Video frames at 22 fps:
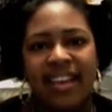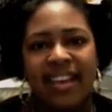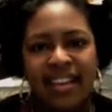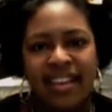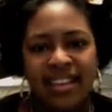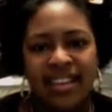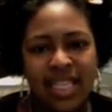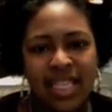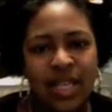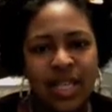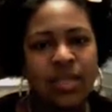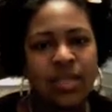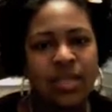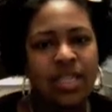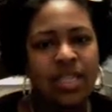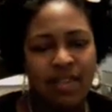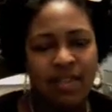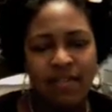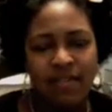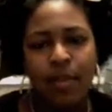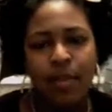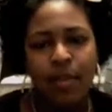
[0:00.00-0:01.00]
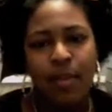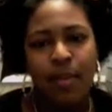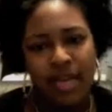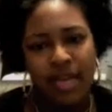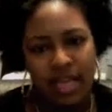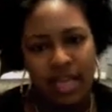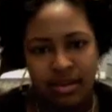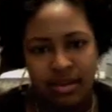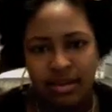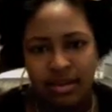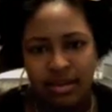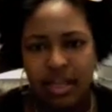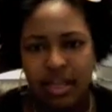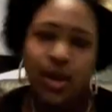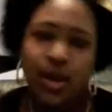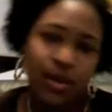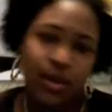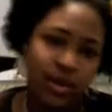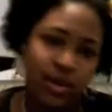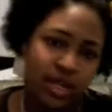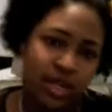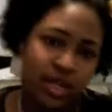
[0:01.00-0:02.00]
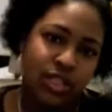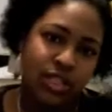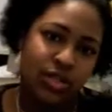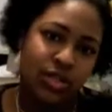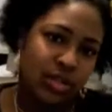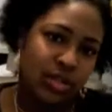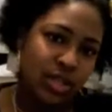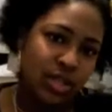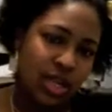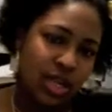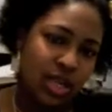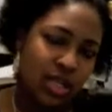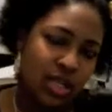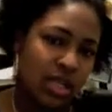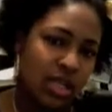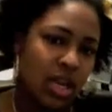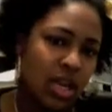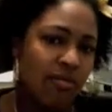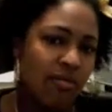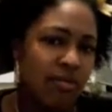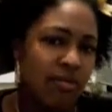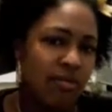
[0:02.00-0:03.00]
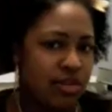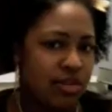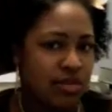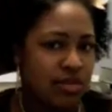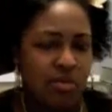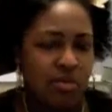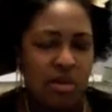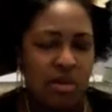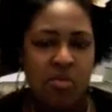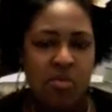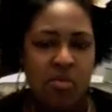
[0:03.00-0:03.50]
So save your money and go get a juicer. It's going to run you about